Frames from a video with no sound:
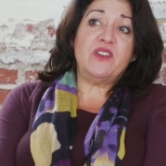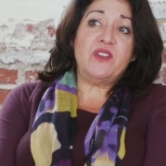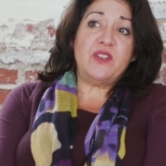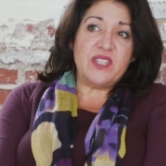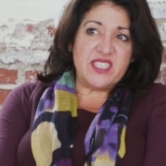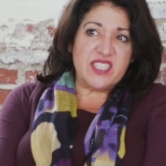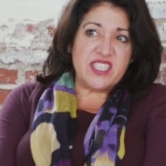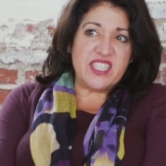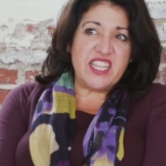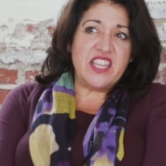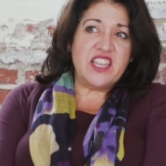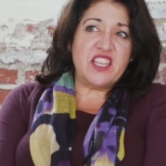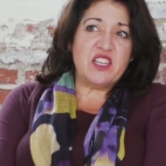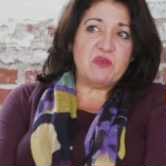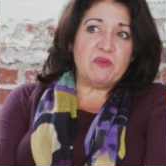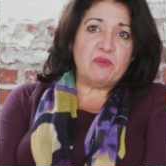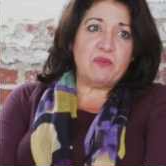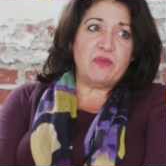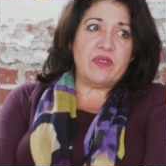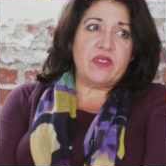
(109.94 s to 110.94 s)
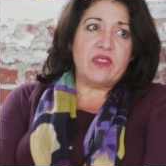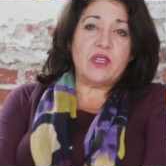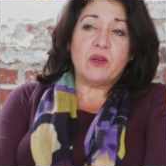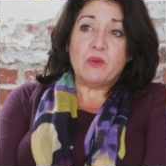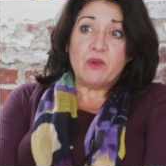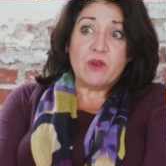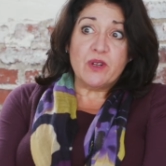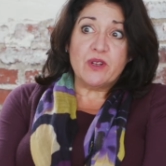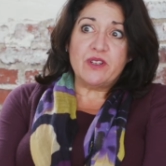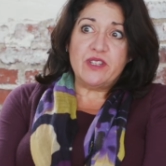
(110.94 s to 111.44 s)
You could see them that
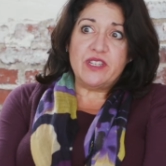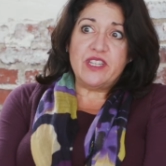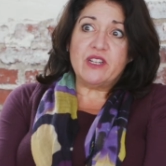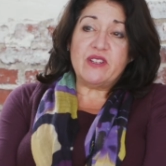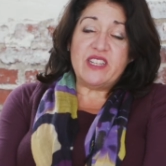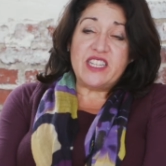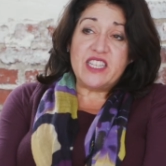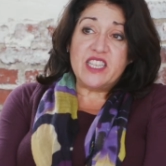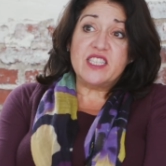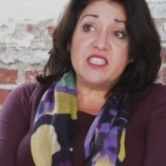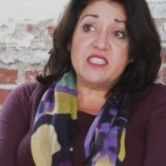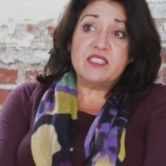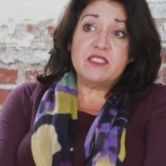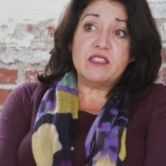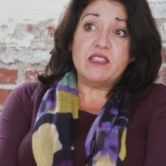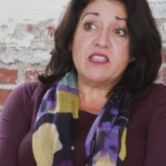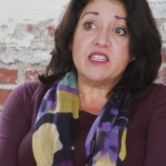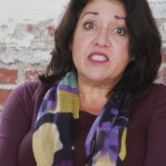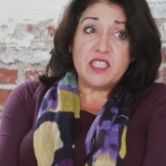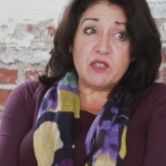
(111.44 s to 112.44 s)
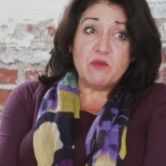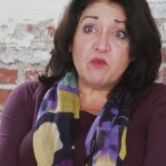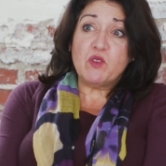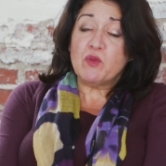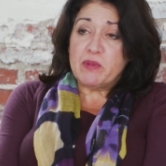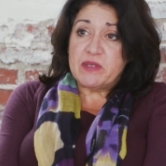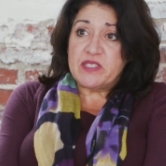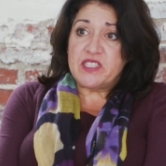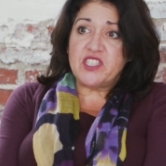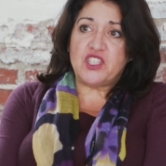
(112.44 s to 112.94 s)
were, you know, in a similar
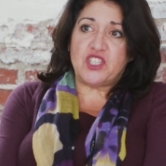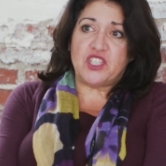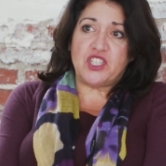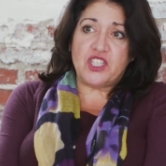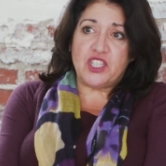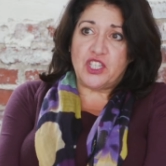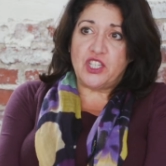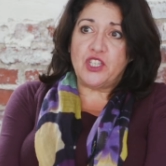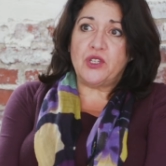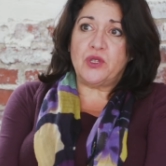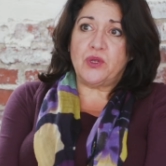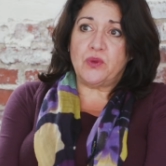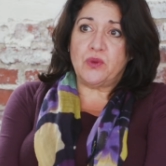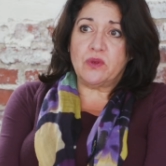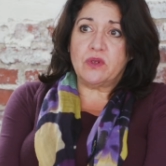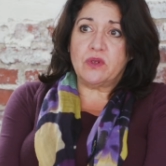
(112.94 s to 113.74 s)
position to you.